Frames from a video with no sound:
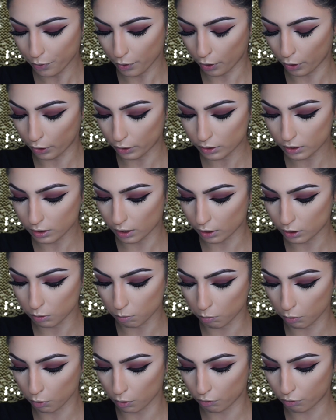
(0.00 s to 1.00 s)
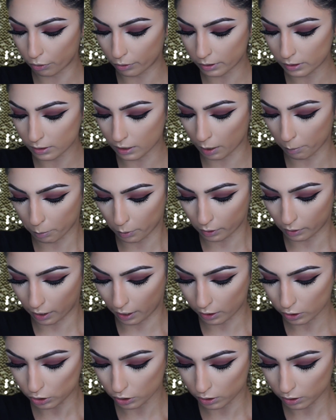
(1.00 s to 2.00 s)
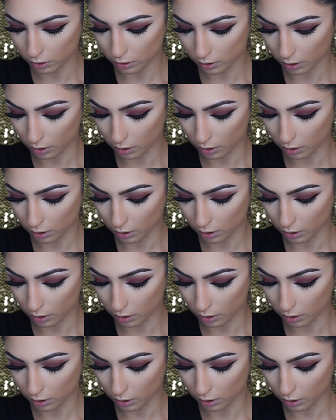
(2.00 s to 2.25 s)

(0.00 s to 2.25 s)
are such beautiful staple lashes.